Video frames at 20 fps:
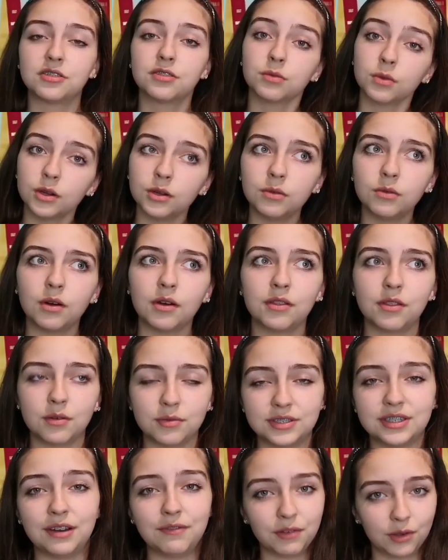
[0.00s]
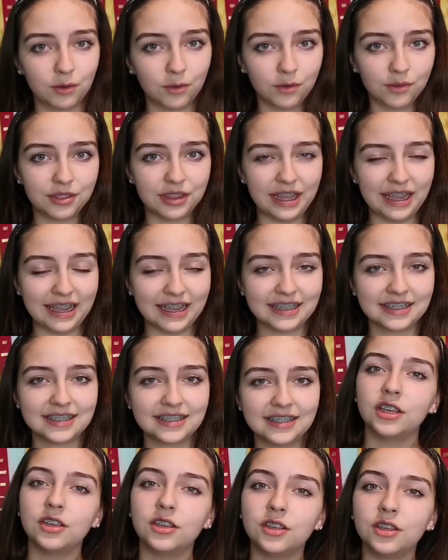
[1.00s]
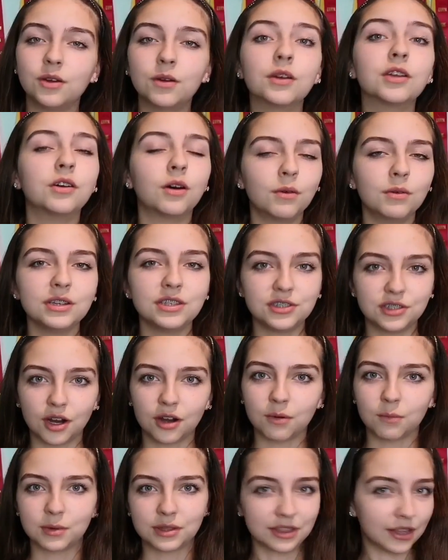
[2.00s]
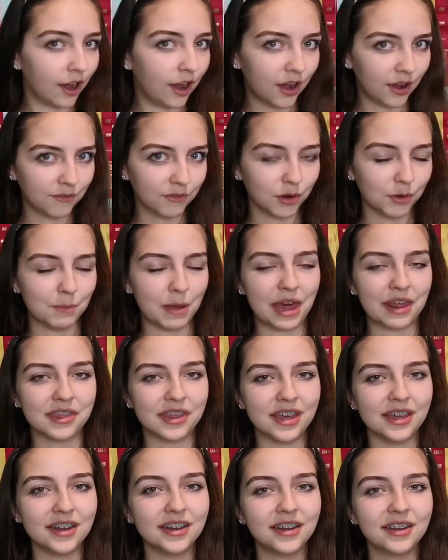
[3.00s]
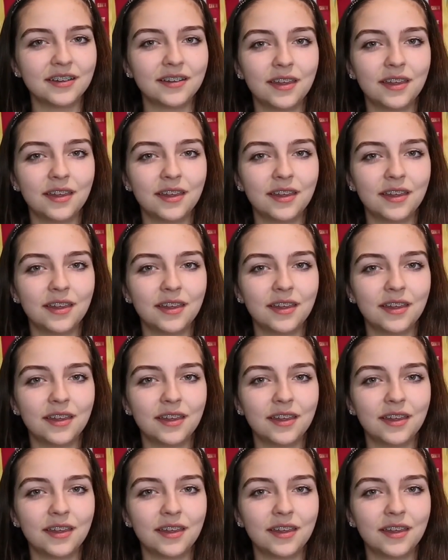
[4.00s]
Through those difficult things, you can always start with the hover method.